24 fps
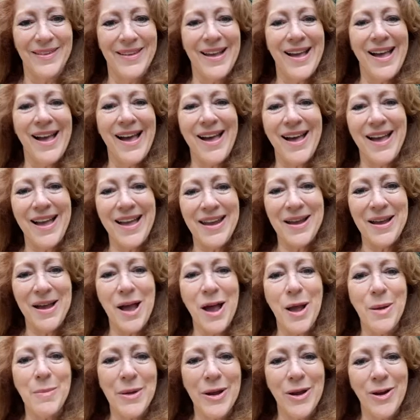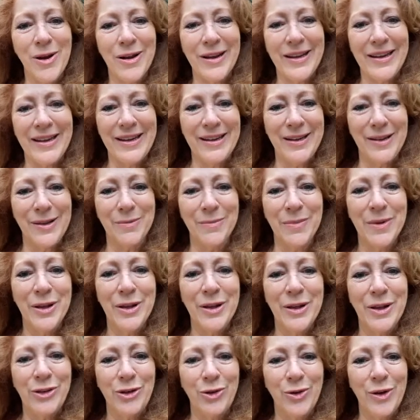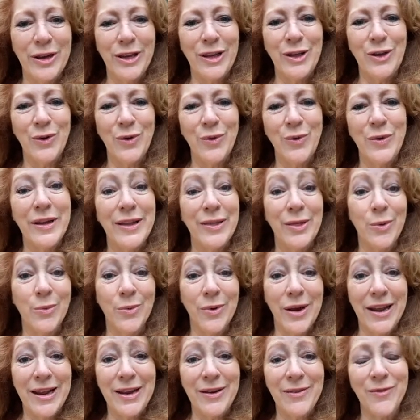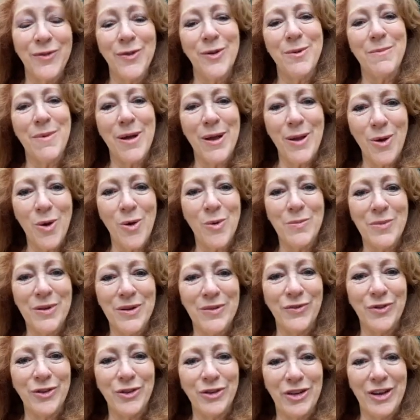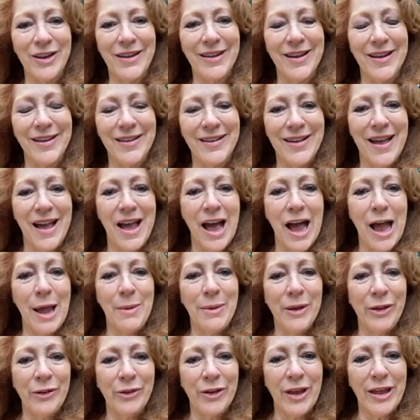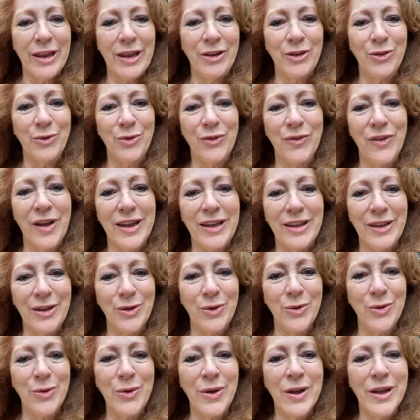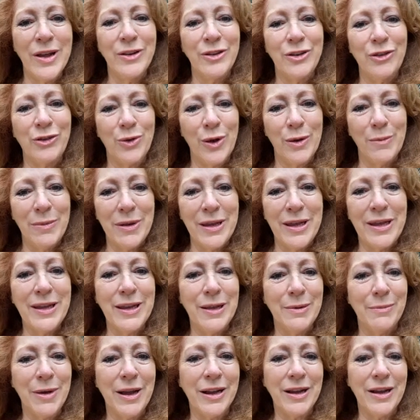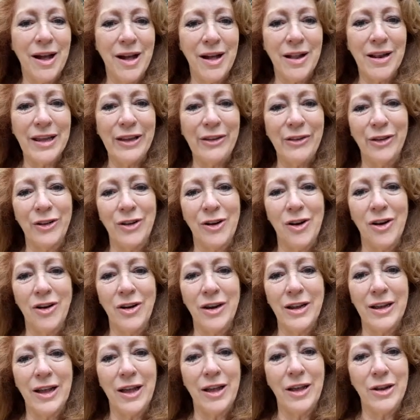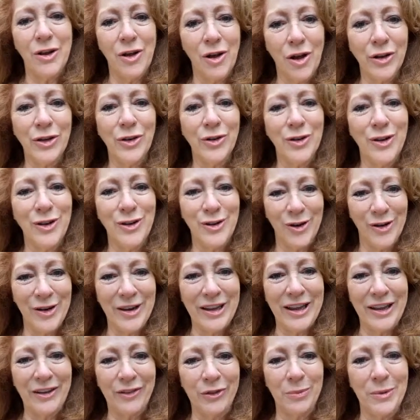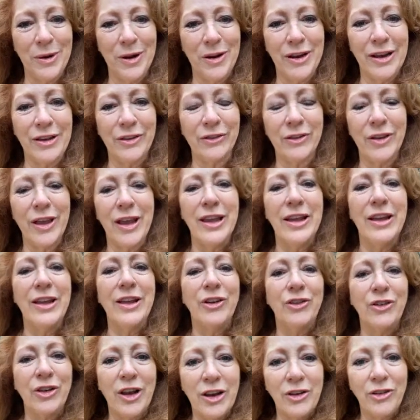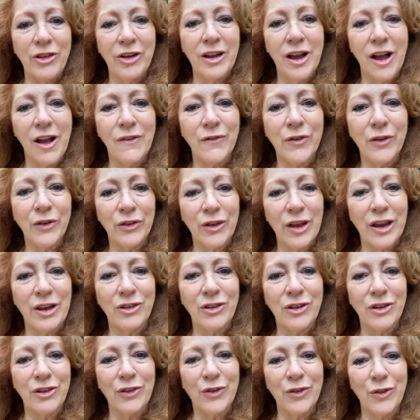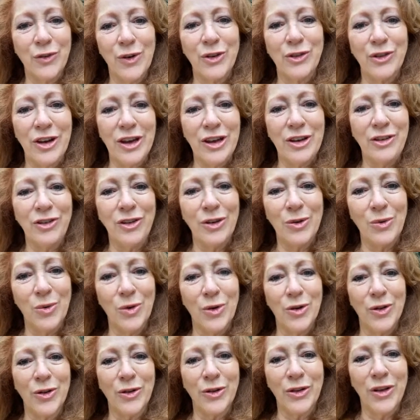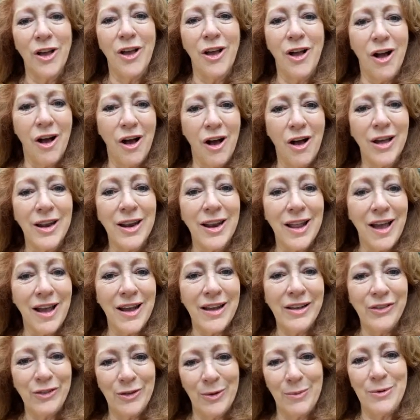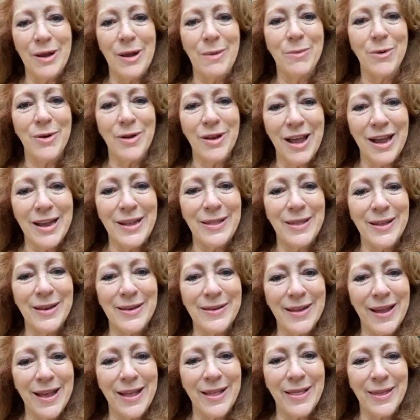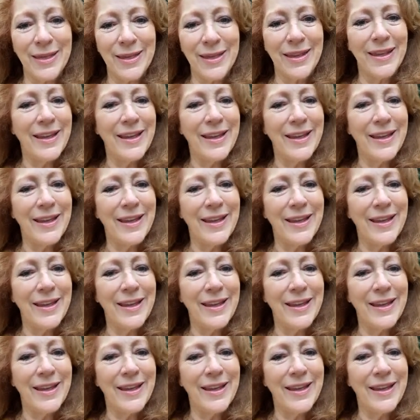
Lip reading: Hi, I'm Erica Elam, joining you in the rain from my home in Virginia. I'm excited to invite you to join me and my colleagues in our inaugural learning experience, Changing Conversations for a Changing World, online September 9th and 10th.